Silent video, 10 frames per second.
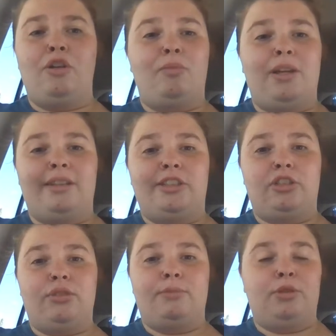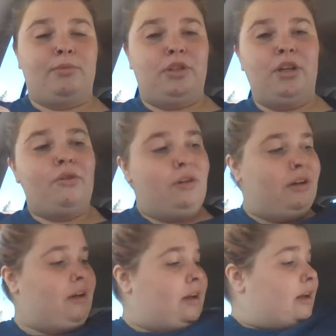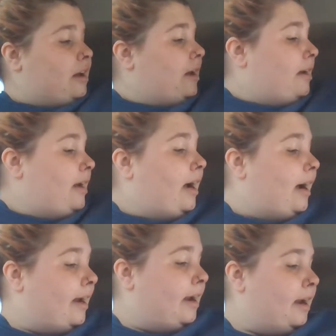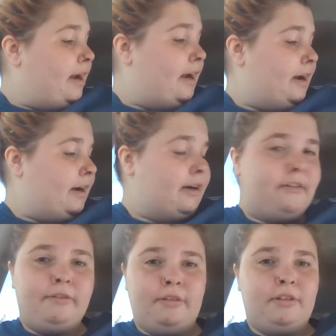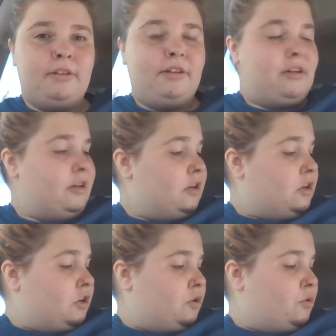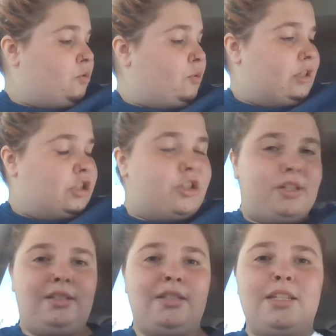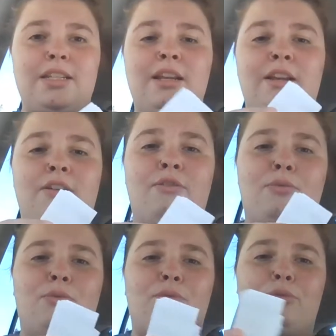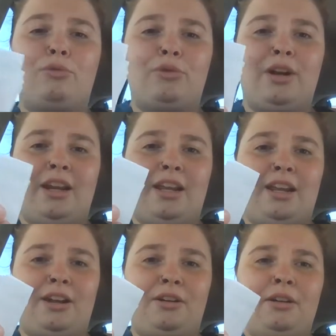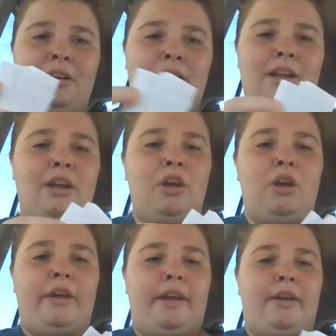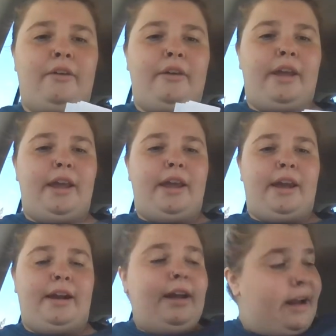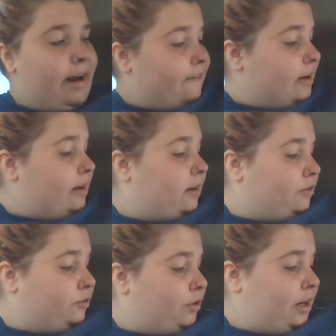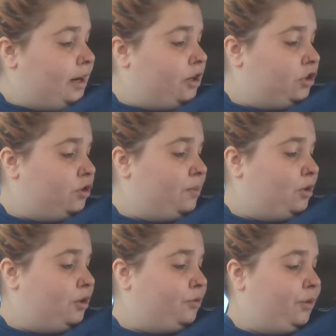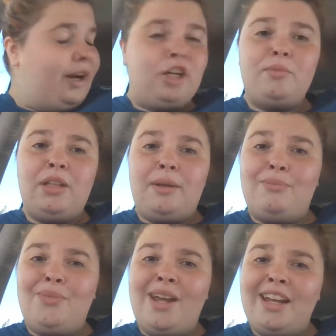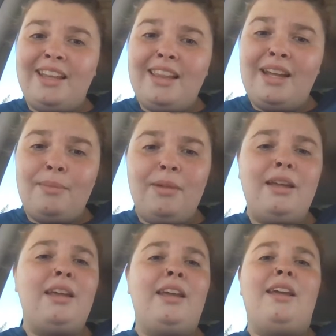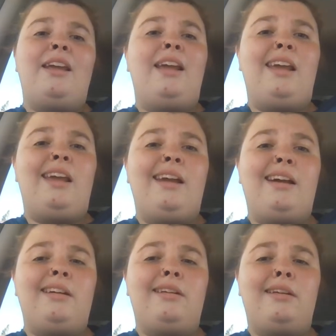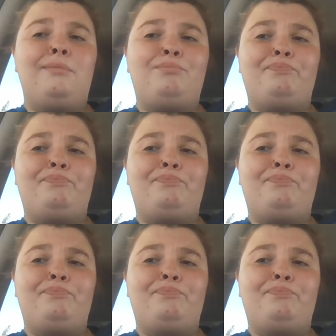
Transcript: it'll be in the description below. And I have questions right here, and I have it right here. So I'm gonna randomly pick them, and